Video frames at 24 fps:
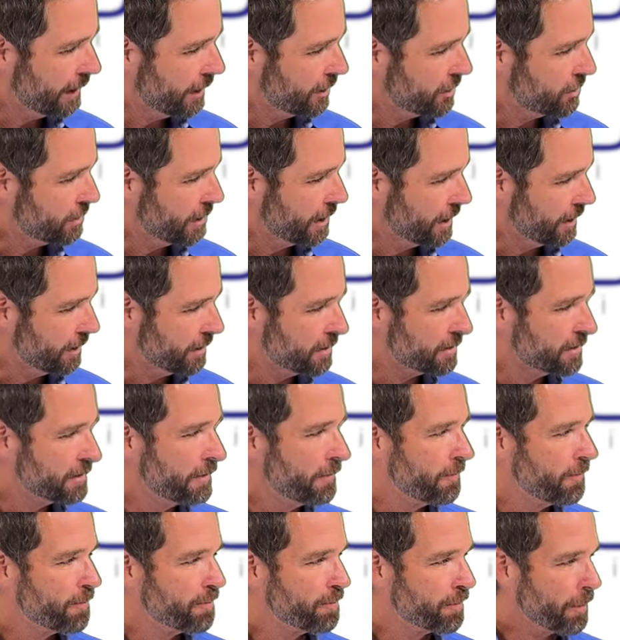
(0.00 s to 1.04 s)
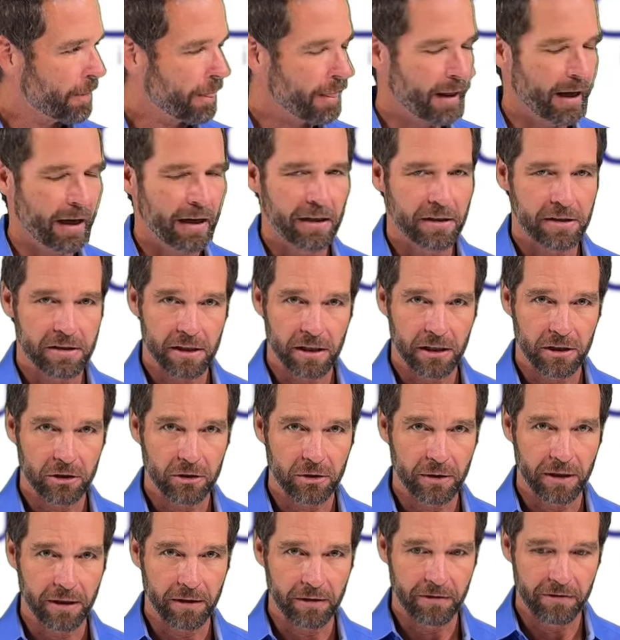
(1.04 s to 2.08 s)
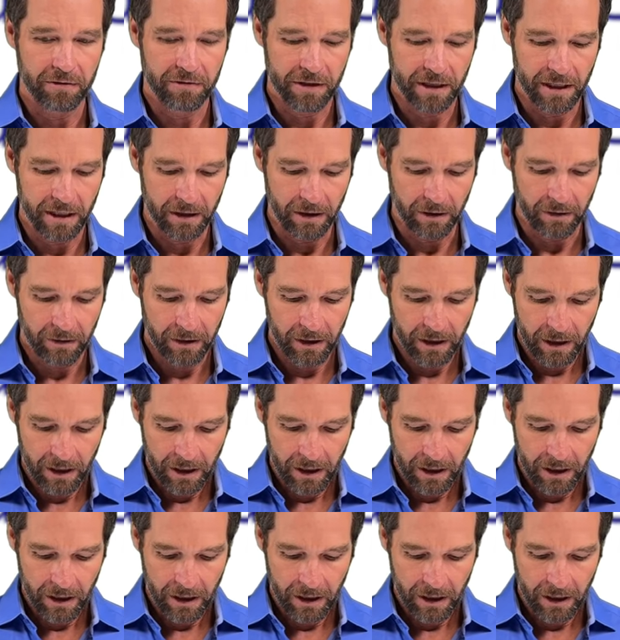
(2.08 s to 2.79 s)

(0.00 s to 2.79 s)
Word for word: it triggers, and it's going to trigger the video.